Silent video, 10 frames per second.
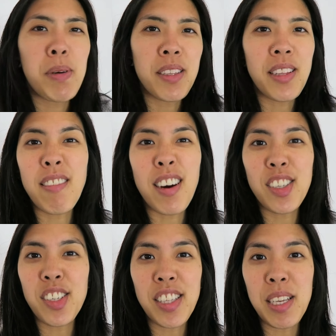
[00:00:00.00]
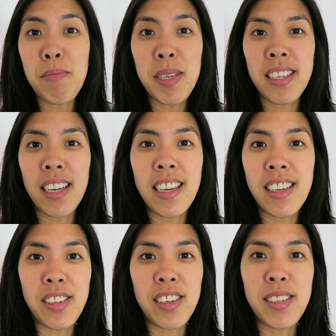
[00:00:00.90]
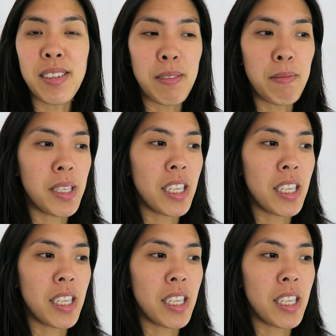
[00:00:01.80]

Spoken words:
but there are just these miscellaneous items